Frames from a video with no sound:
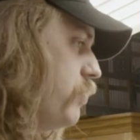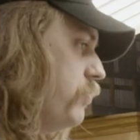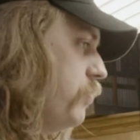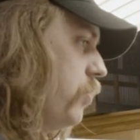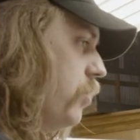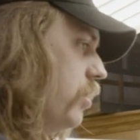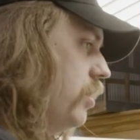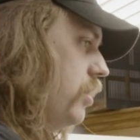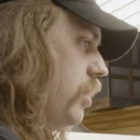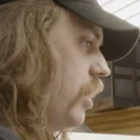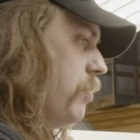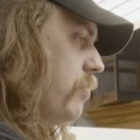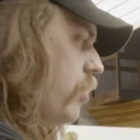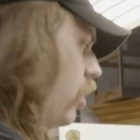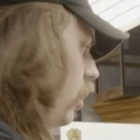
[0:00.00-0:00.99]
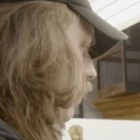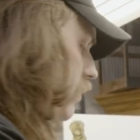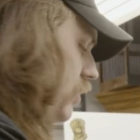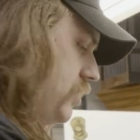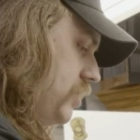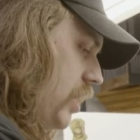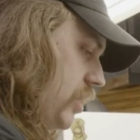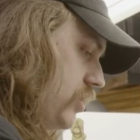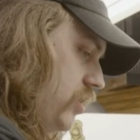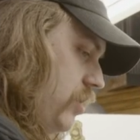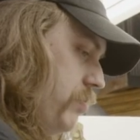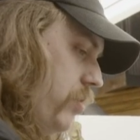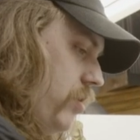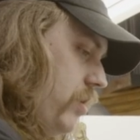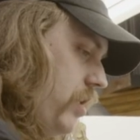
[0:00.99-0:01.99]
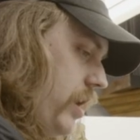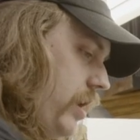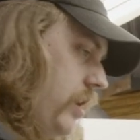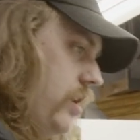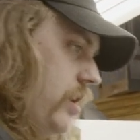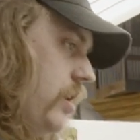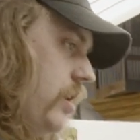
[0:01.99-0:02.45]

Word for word: before, um, all of this actually, but like